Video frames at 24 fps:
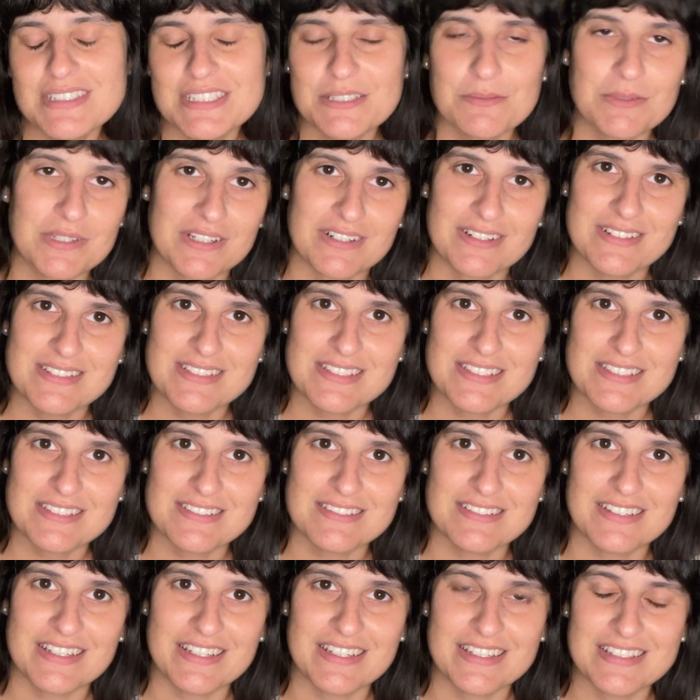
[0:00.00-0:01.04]
TBRs.
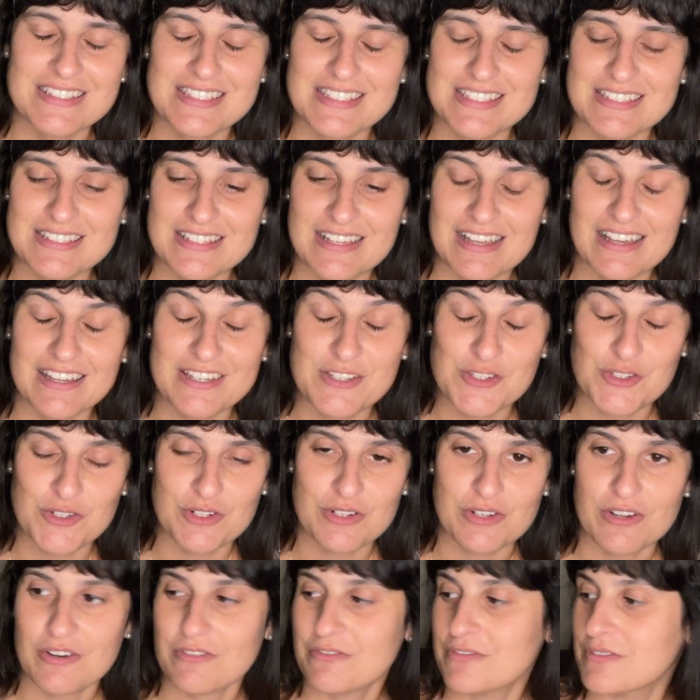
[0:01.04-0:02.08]
It's A
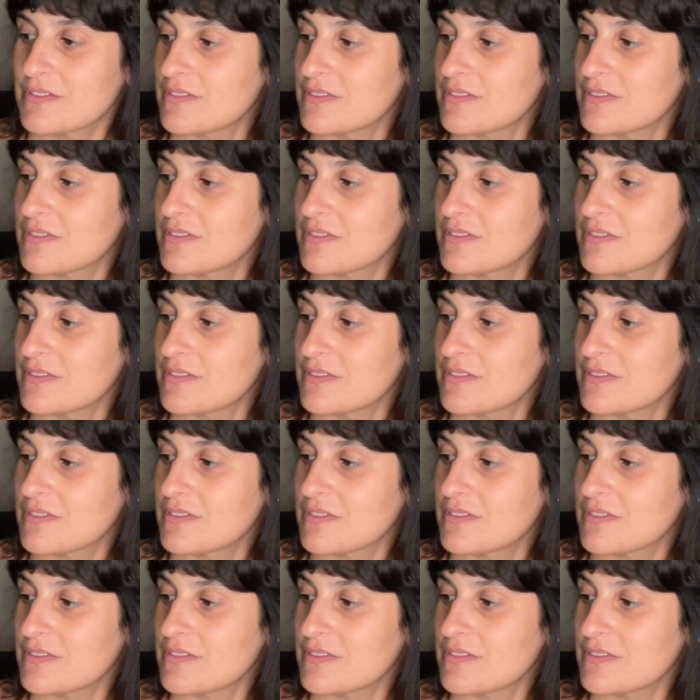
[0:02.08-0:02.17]
History of